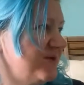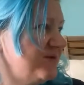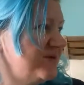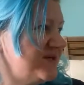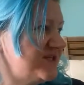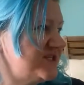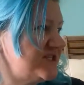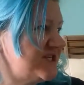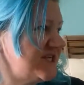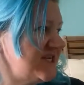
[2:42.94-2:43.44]

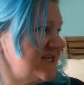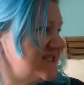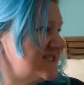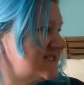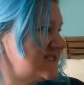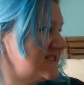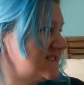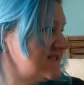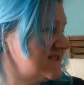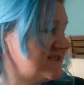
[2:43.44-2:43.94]
which is
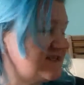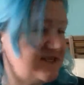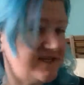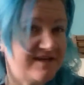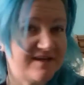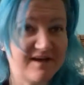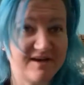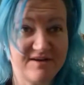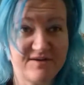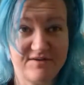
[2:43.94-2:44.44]

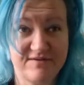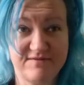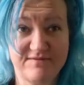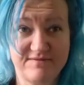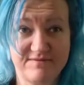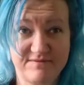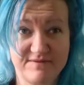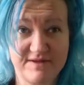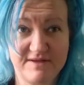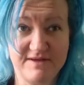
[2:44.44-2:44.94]
the colour of
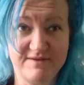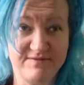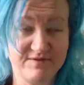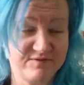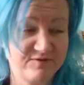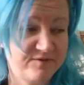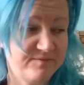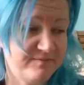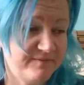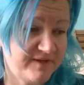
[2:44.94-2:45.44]
the
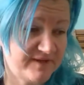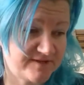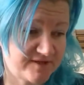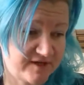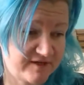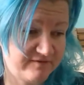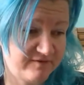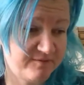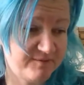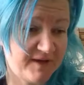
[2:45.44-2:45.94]
living room,
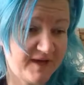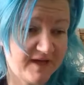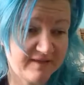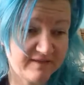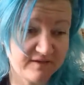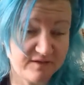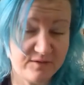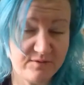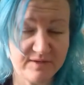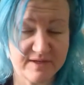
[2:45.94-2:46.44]
dining room
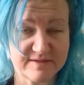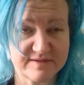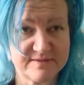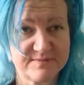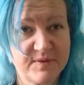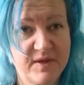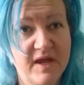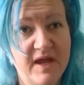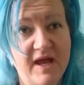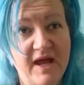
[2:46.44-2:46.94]
at the new house.
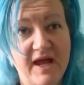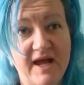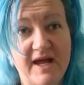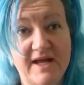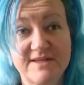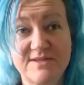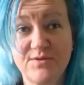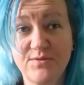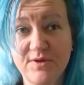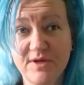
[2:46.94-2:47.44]

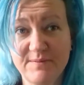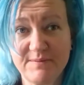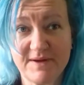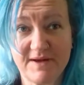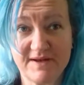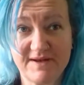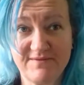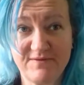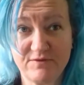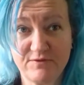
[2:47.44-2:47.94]
And talking
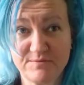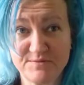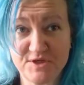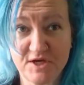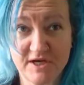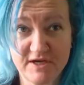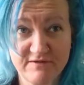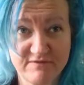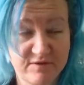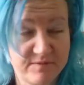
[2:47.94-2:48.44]
about living room,
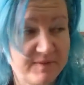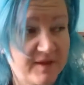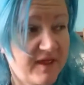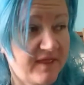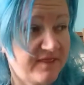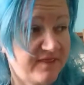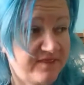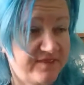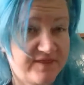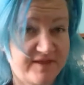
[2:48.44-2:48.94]
dining room,
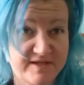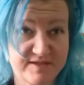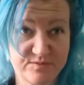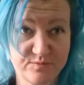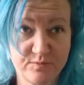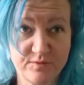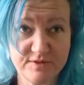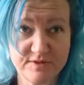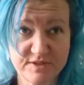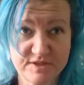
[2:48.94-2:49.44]

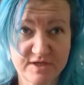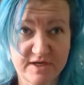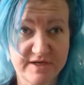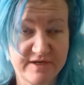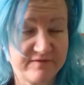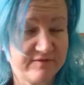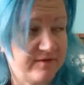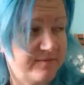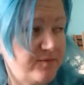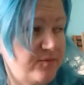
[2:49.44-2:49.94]
this was a
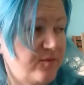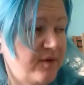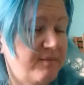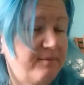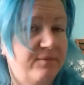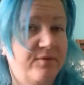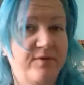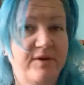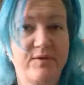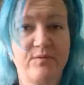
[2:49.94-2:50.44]
dining room at
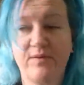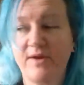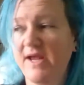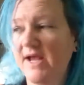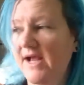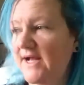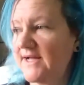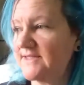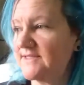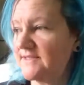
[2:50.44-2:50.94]
one point. We
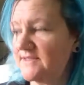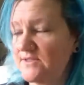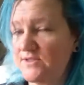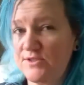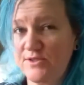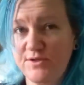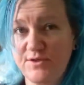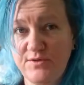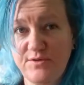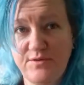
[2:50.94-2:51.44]
had
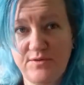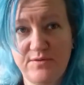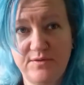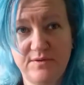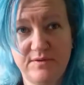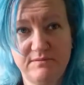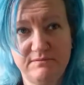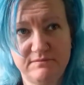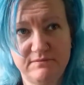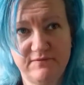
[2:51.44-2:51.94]

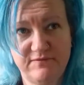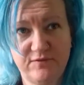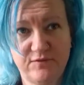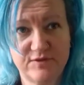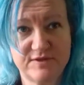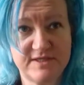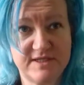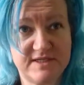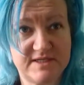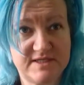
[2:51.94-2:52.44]
two
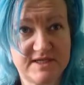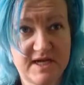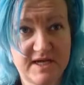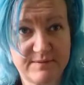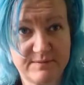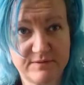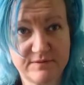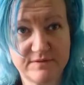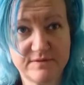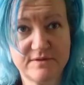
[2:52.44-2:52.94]
4-seater
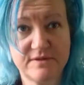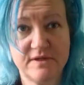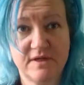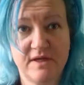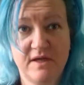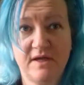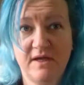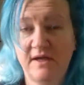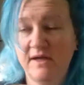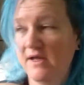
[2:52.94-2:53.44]
tables,
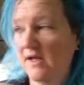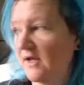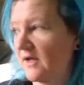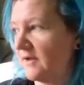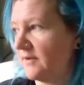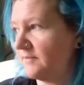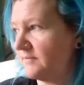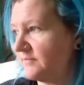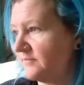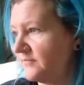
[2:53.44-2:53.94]

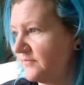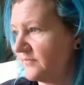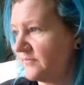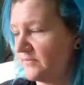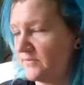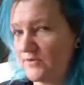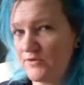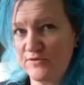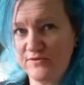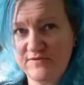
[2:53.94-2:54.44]

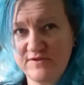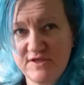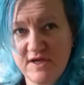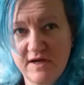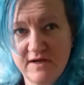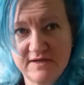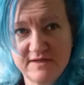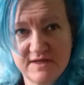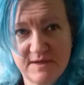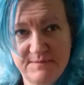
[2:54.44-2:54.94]
sort of
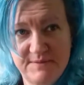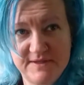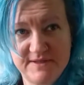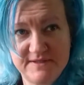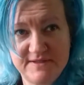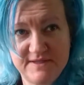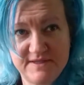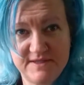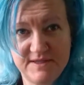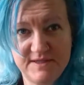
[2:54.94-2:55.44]
tucked up
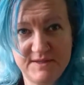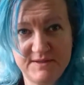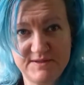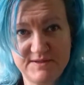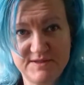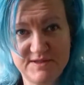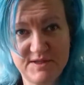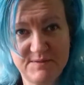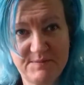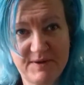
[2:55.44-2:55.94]
into
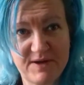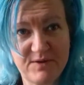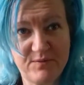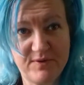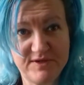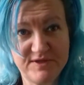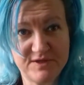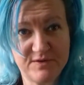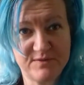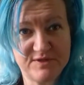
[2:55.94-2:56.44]
the bay
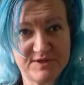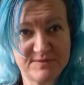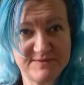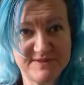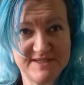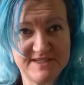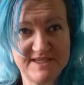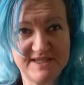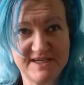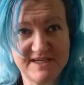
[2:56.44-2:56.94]
window, which I'm
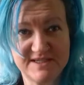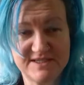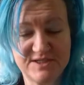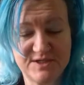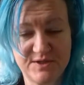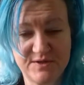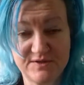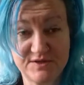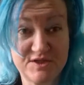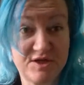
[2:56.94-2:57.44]
sitting next
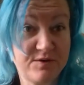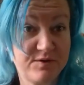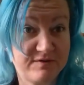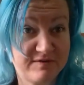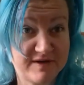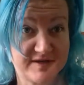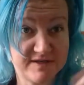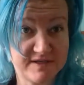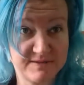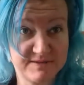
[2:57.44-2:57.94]
to. I'll show
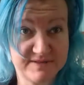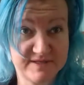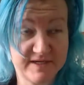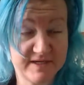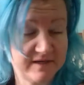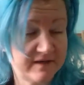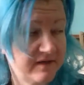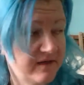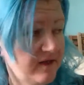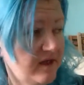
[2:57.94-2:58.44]
you around in a
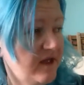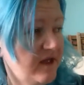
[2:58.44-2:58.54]
sec.